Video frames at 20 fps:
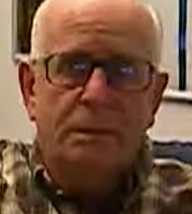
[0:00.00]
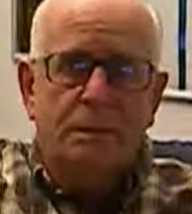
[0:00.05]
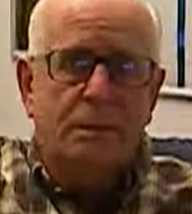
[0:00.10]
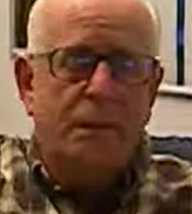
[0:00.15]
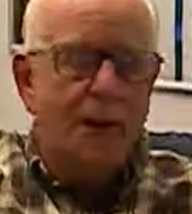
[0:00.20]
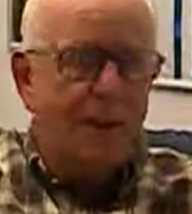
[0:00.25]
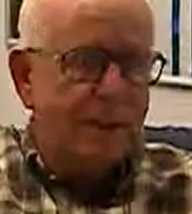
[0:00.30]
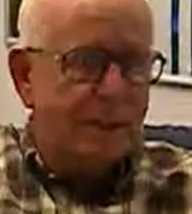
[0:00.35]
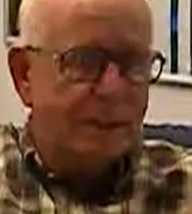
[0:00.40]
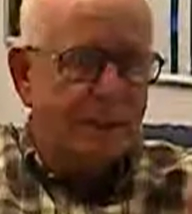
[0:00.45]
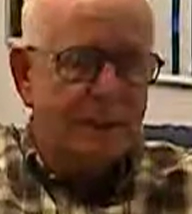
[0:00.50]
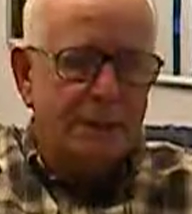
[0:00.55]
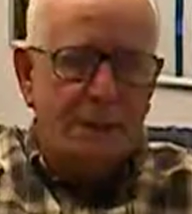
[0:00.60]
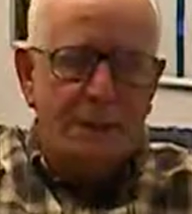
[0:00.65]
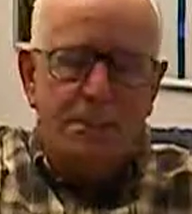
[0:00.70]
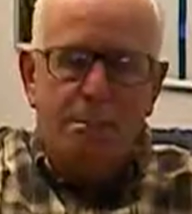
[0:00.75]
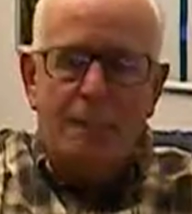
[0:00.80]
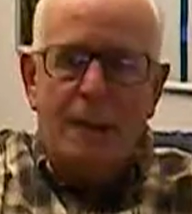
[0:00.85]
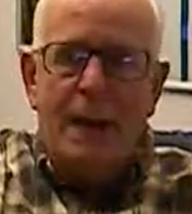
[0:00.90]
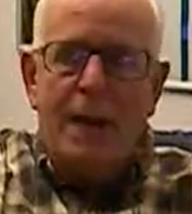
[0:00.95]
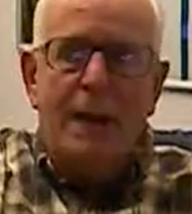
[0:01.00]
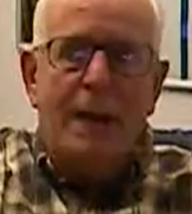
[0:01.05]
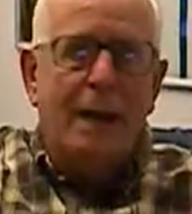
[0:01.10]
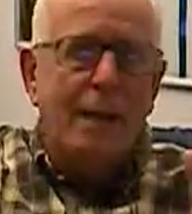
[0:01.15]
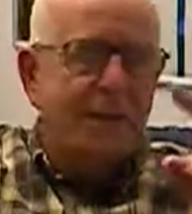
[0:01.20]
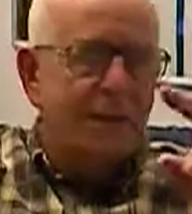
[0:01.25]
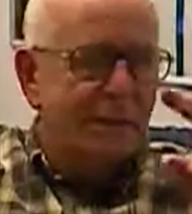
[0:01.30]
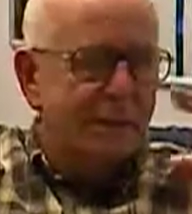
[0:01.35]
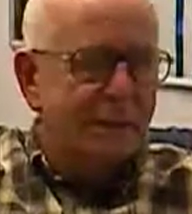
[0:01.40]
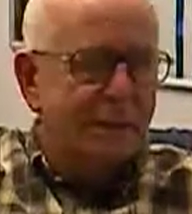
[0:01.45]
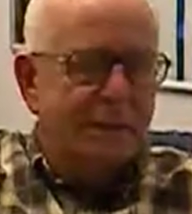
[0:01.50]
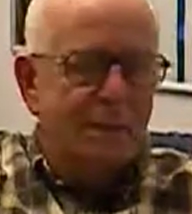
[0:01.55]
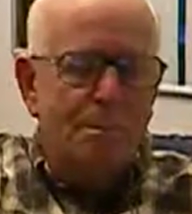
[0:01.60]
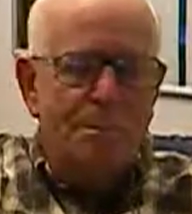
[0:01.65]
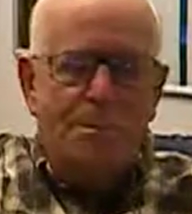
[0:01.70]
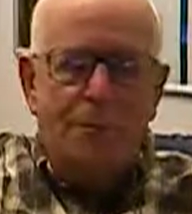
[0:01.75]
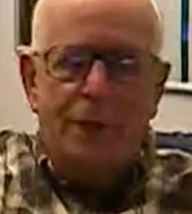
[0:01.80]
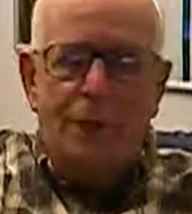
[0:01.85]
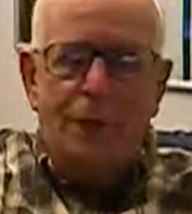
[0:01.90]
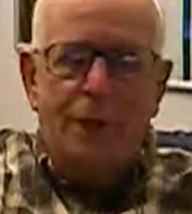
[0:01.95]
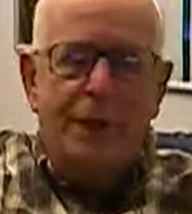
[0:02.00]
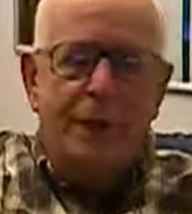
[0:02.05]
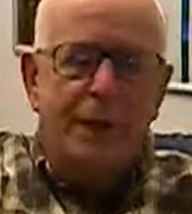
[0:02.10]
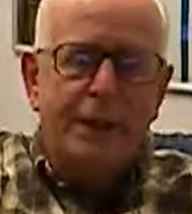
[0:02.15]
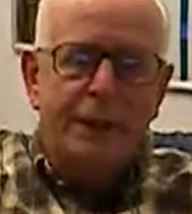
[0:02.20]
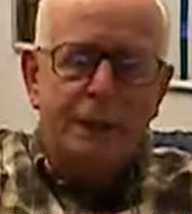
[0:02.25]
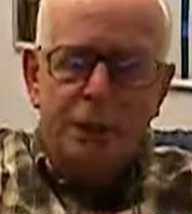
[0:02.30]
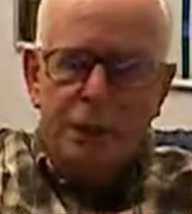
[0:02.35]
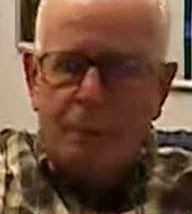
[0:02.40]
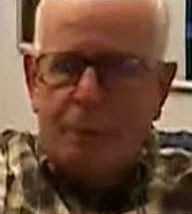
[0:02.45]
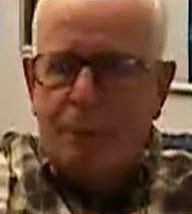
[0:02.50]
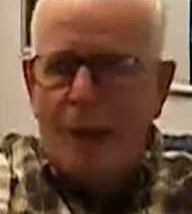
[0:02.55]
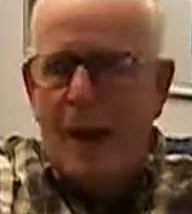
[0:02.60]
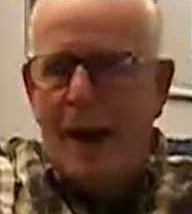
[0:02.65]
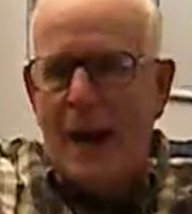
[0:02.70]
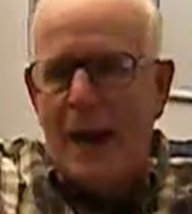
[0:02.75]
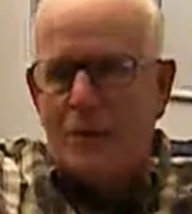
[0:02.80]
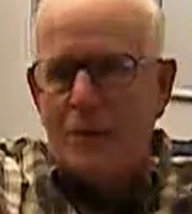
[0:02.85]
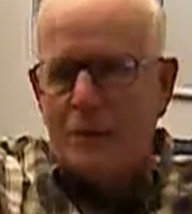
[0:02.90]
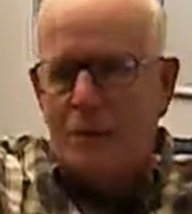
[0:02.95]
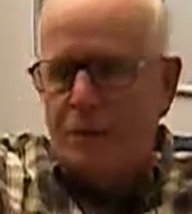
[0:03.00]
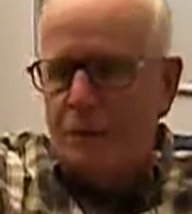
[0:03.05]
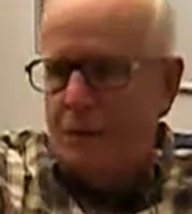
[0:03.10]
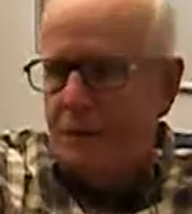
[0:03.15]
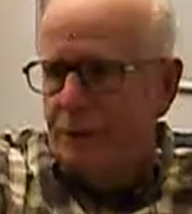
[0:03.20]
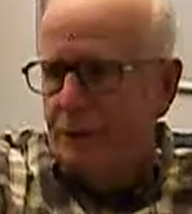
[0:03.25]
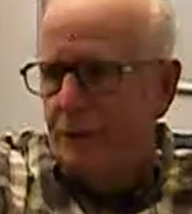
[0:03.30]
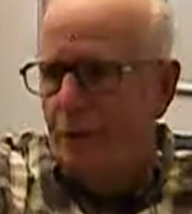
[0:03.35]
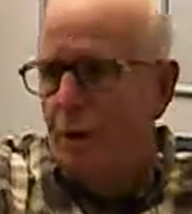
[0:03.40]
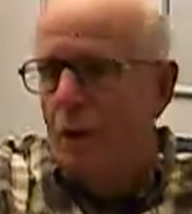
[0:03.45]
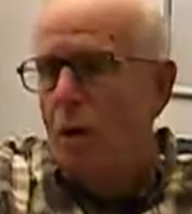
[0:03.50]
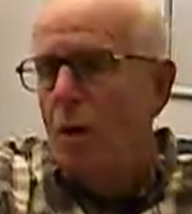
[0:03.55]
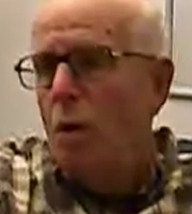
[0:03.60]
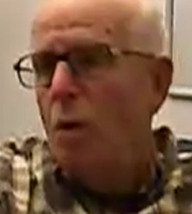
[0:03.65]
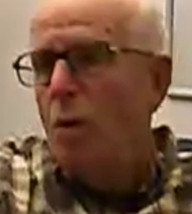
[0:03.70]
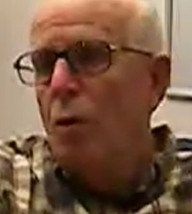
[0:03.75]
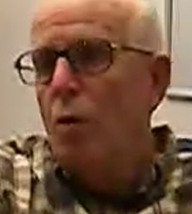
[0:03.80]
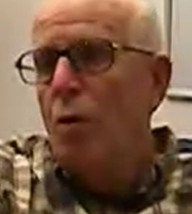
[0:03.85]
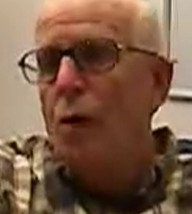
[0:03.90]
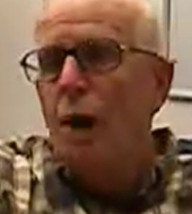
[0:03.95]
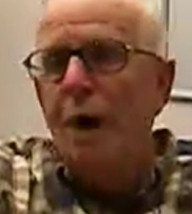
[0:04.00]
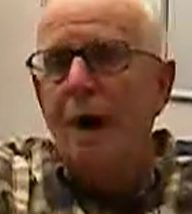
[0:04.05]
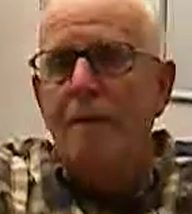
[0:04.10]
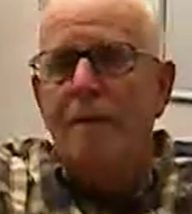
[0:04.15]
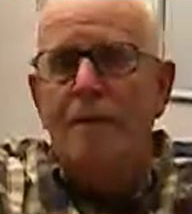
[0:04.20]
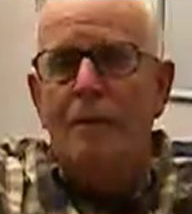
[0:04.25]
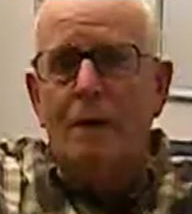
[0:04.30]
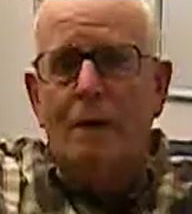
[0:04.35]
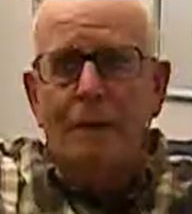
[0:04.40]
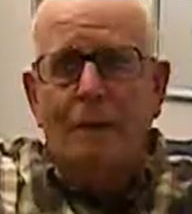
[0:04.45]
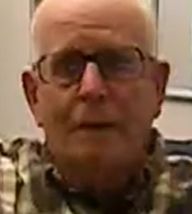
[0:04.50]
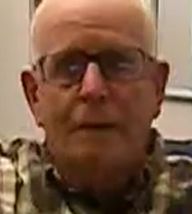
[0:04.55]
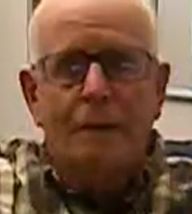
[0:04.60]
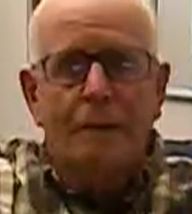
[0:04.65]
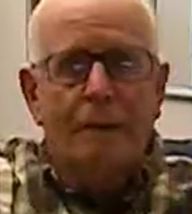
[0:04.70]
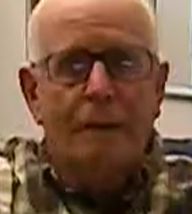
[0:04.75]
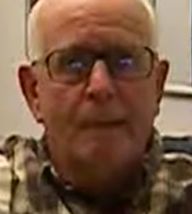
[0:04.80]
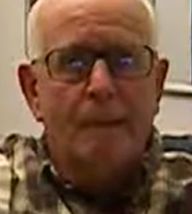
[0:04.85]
Not to some man, not some priest or pastor, or whoever.